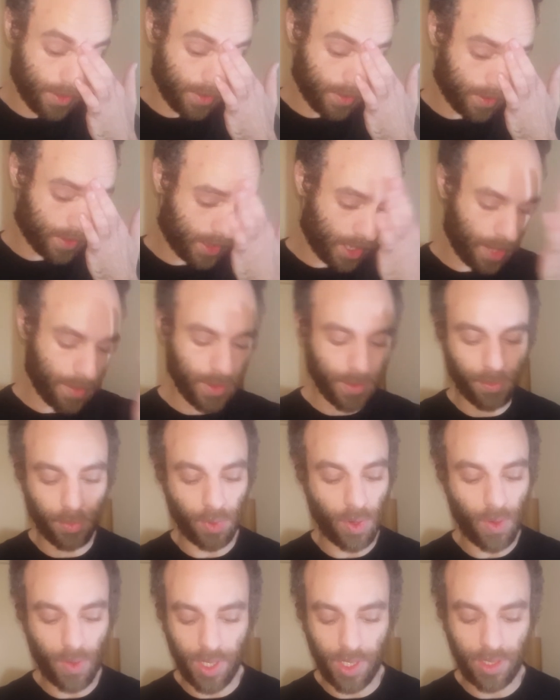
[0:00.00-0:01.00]
seems
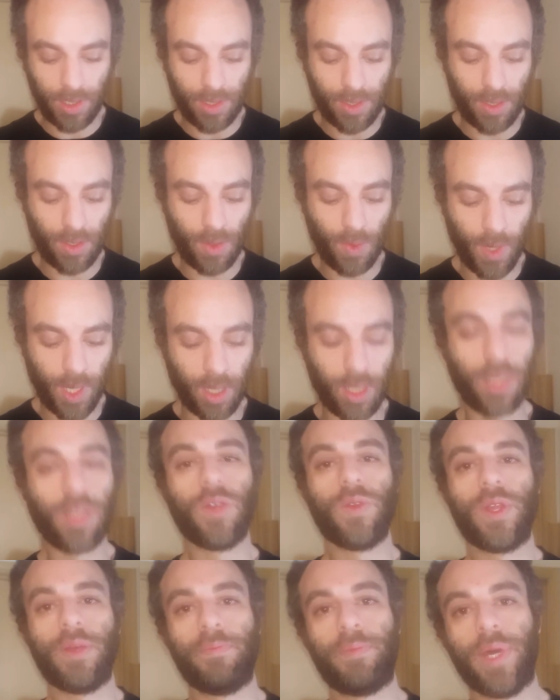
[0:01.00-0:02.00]
broken to
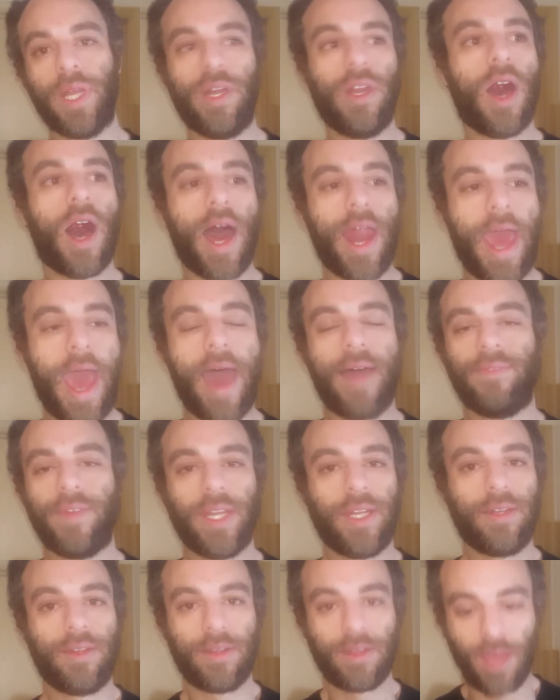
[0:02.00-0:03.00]
include it but not have
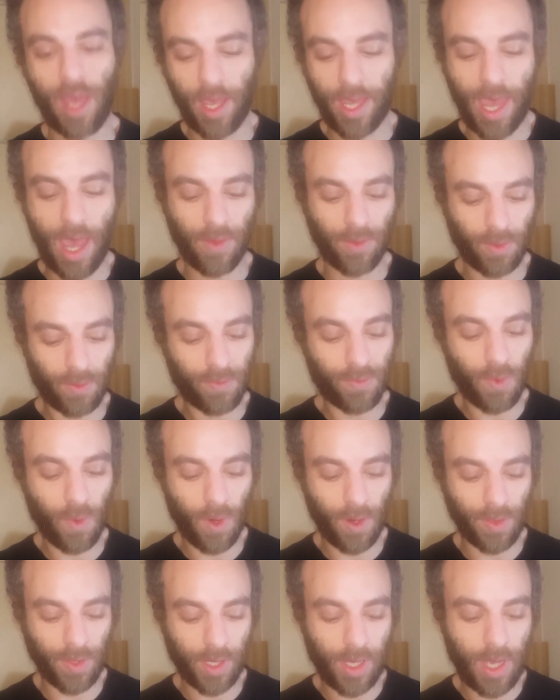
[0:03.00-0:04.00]
it accounted
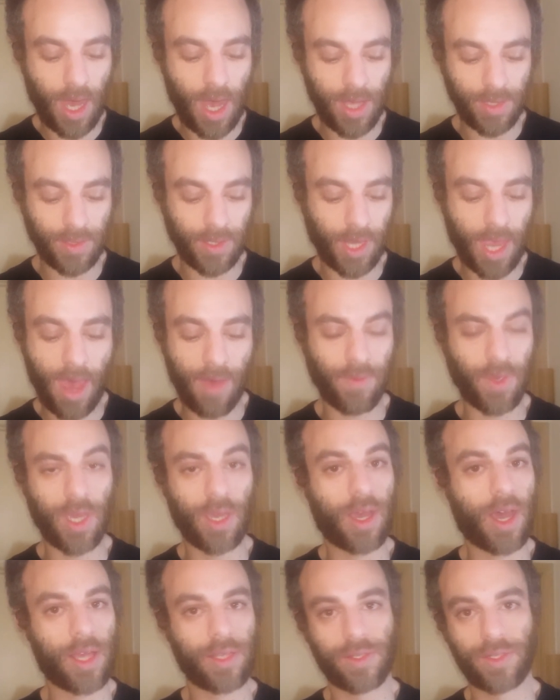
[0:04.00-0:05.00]
for in the cost, like having it
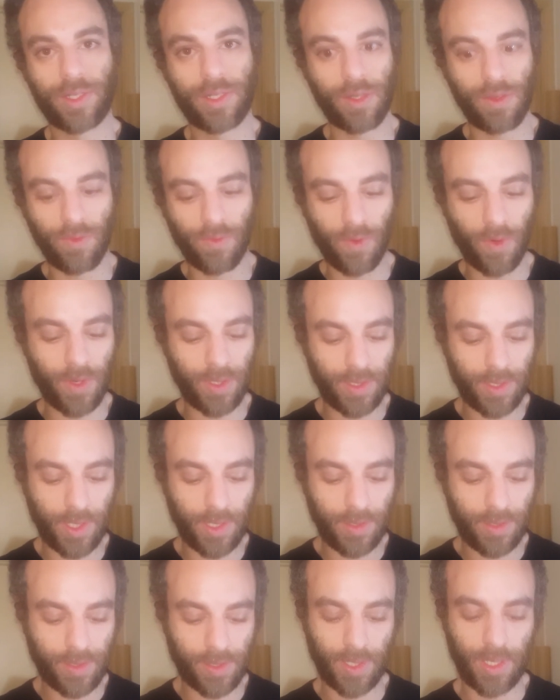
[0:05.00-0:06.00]
cost 2, for
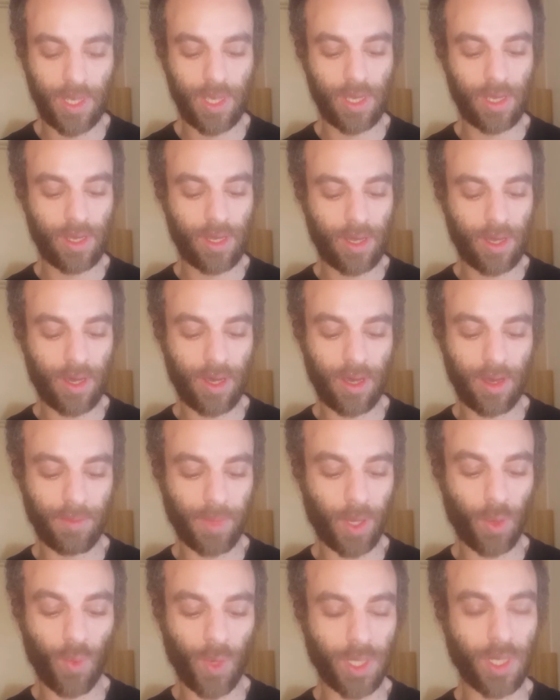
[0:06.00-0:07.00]
instance,
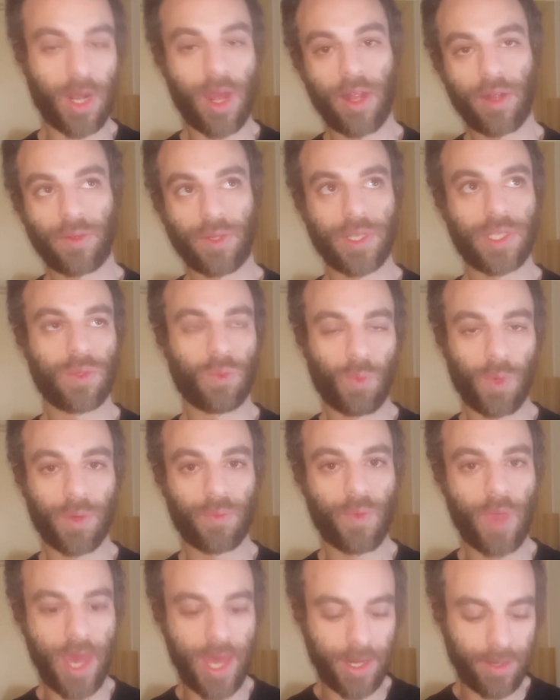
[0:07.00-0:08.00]
like 1 colorless and 1
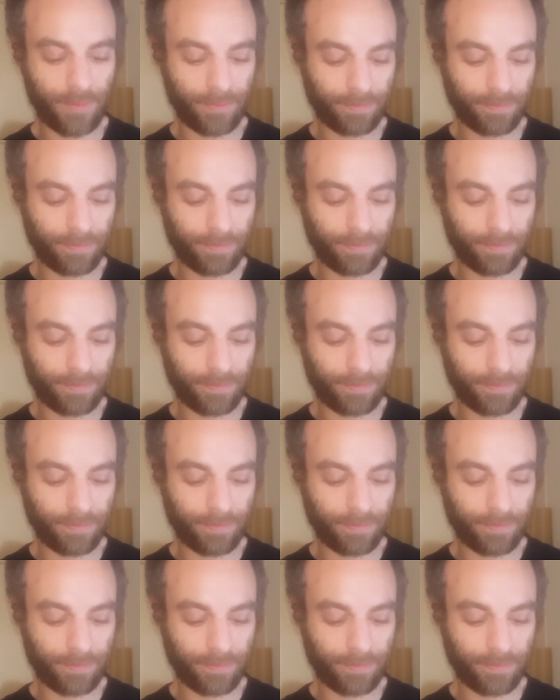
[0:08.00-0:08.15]
red.